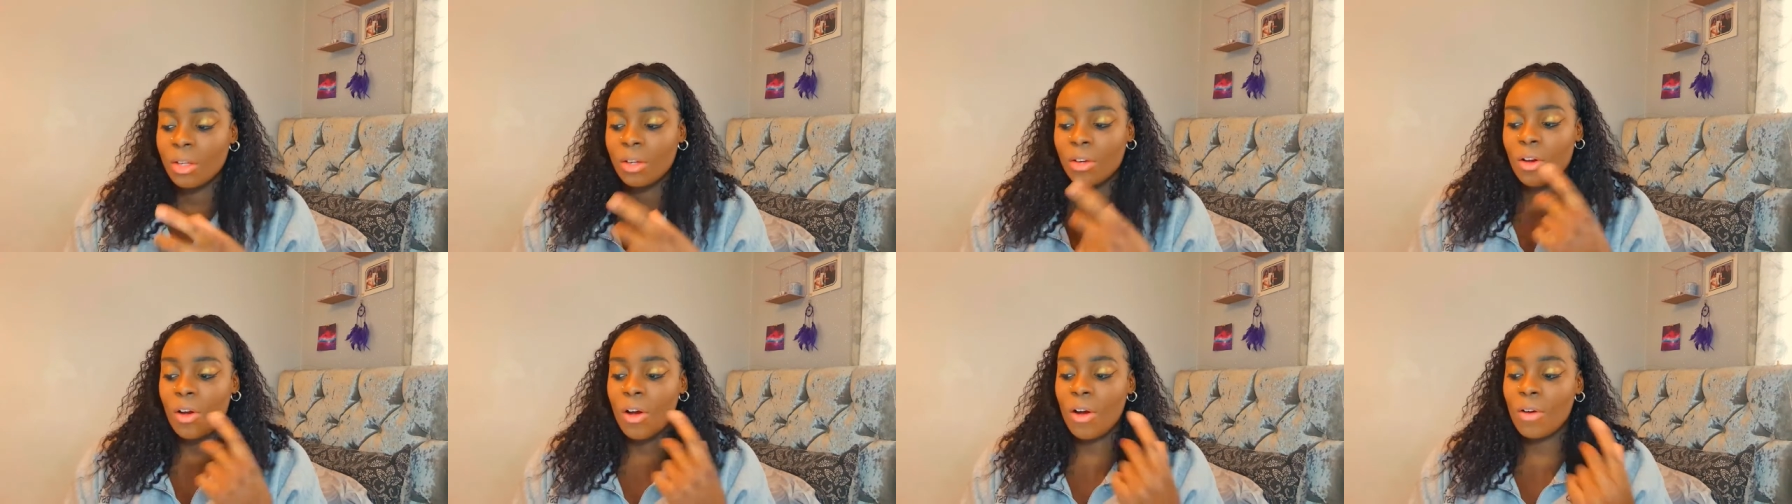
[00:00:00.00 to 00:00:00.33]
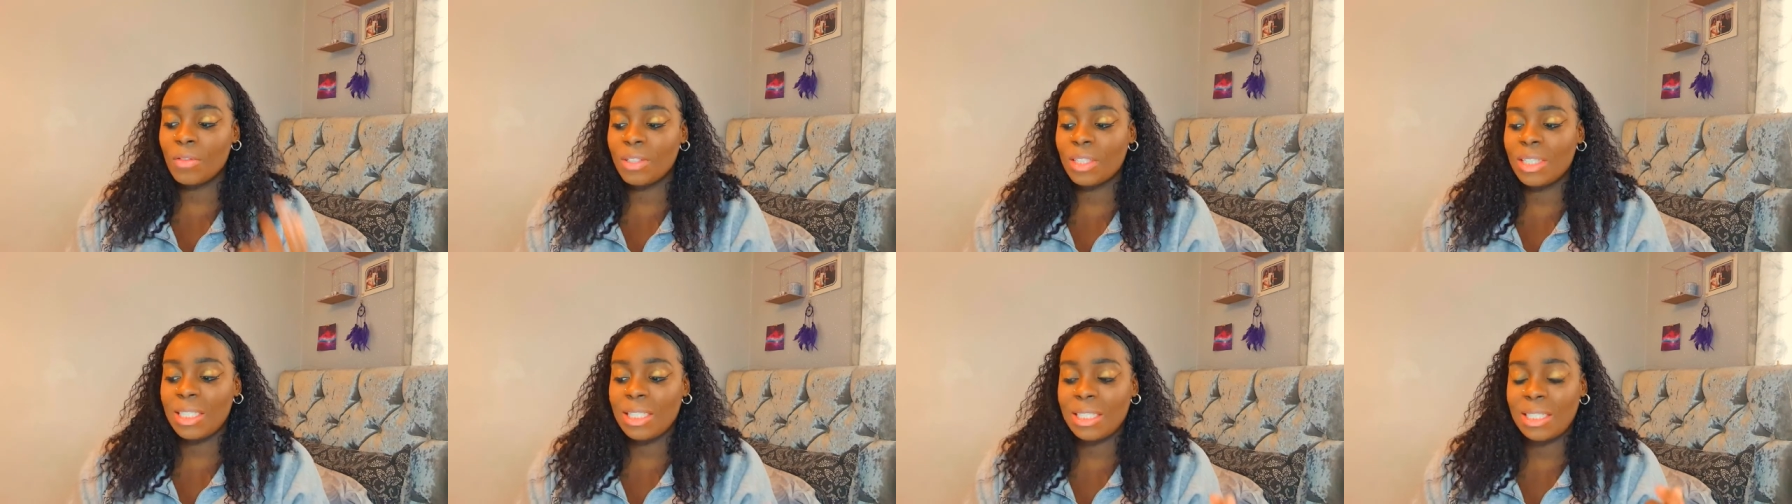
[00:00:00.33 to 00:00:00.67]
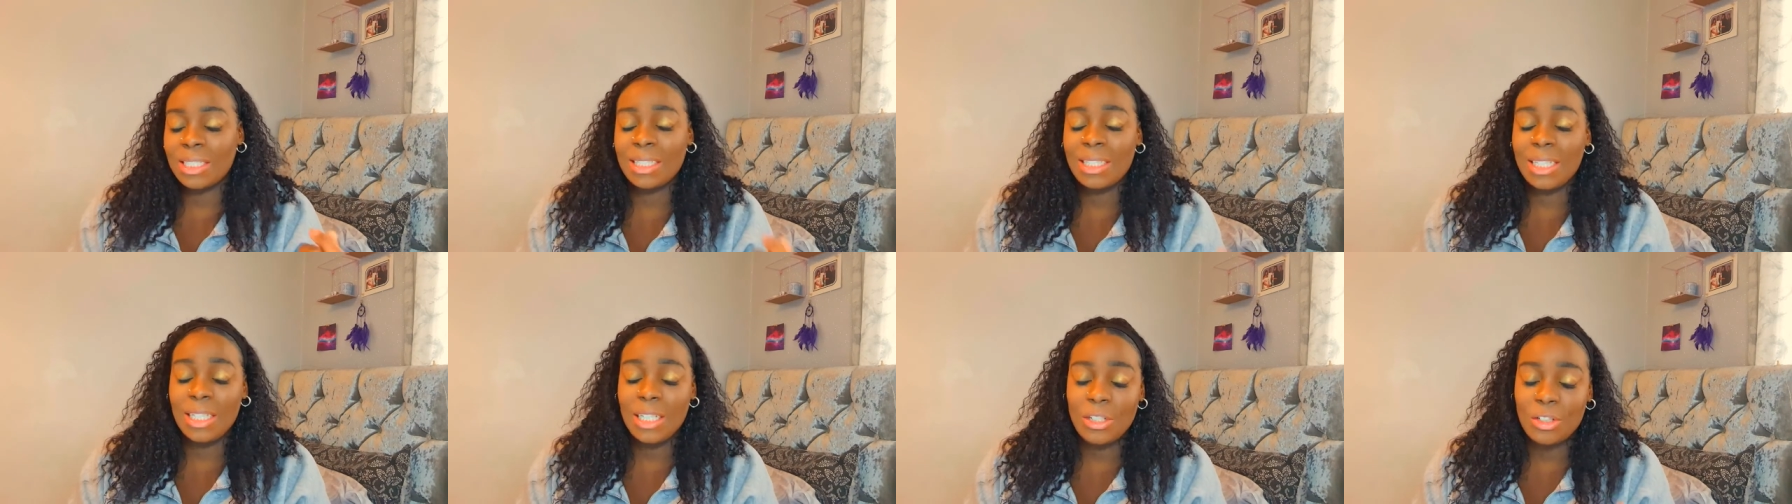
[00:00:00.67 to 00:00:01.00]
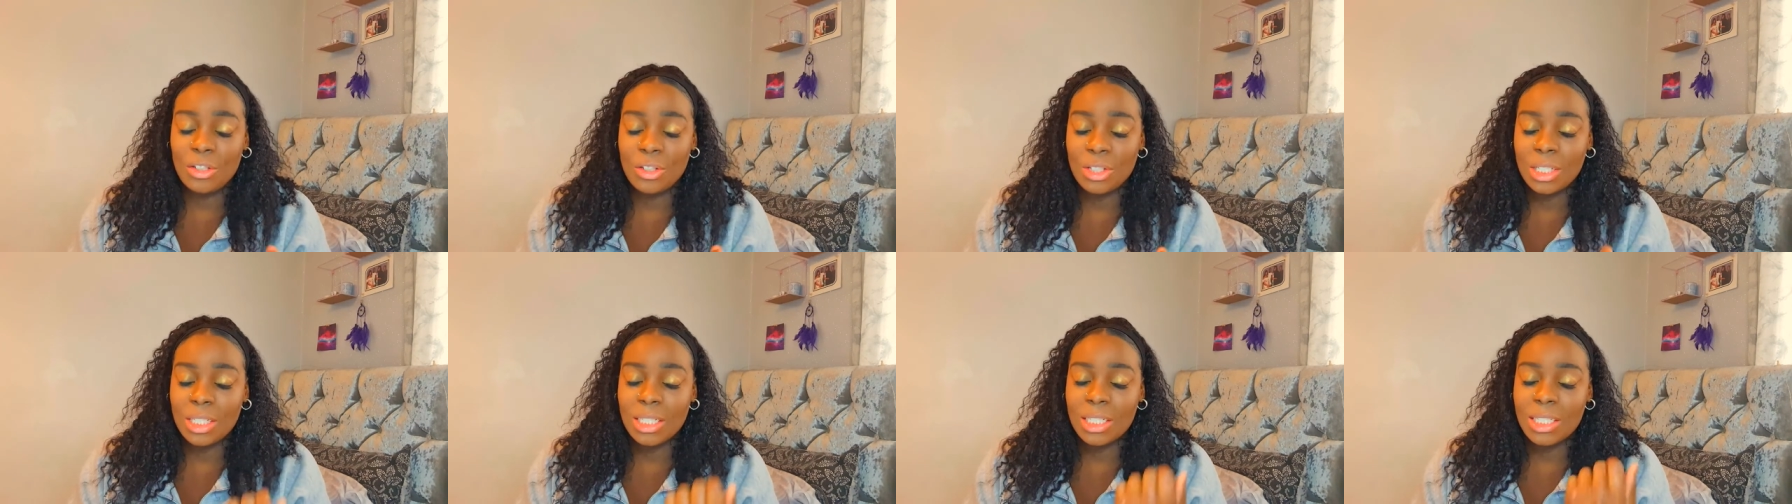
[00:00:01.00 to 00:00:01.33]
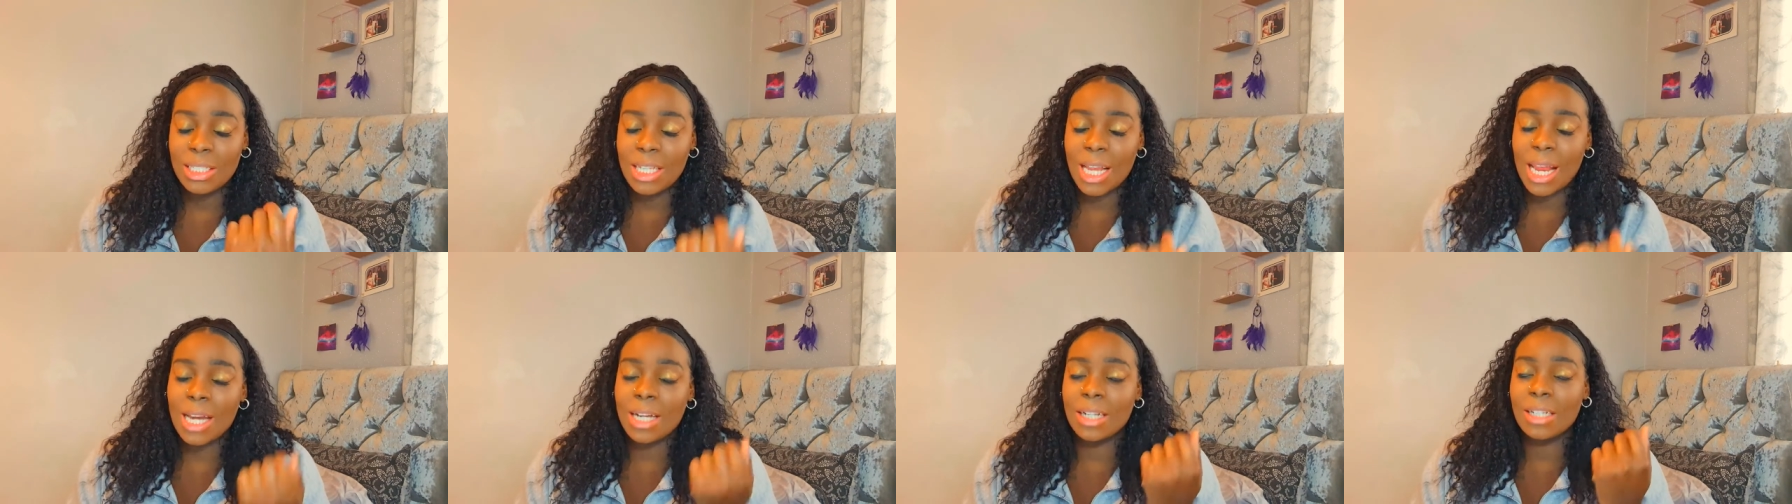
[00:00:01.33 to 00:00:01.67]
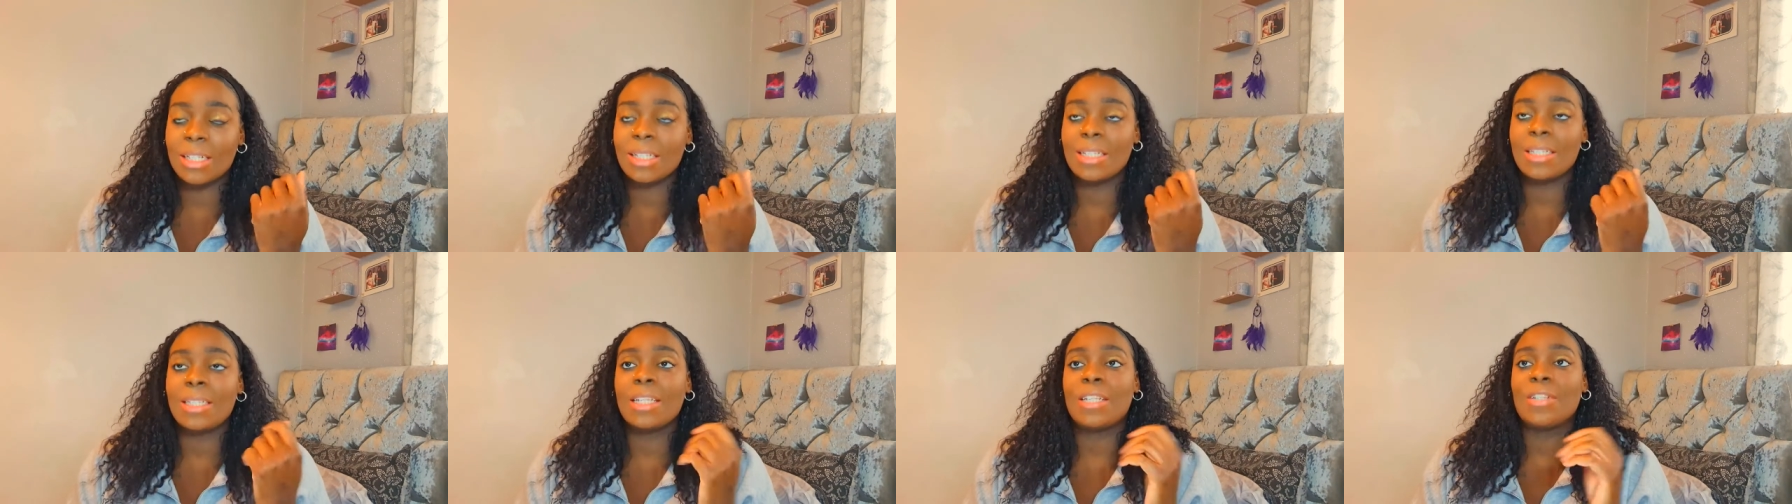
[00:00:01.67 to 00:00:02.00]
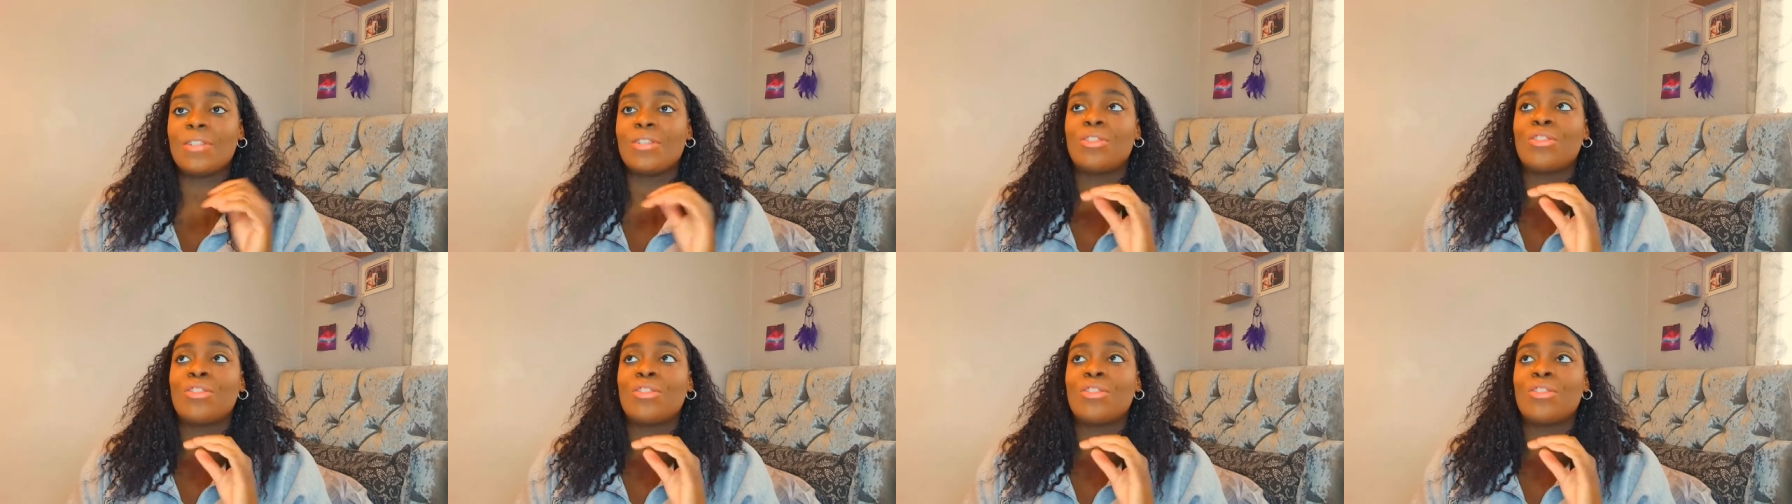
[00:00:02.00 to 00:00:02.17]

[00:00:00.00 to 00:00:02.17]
Obviously, teaching standards is